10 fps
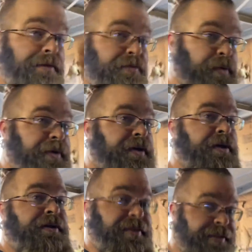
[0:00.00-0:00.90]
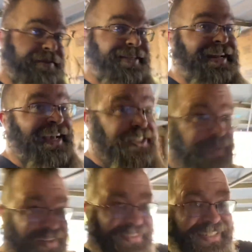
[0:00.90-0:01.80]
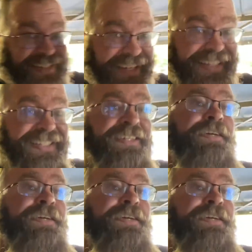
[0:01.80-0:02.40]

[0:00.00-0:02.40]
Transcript: of work to this, and it has to be done tonight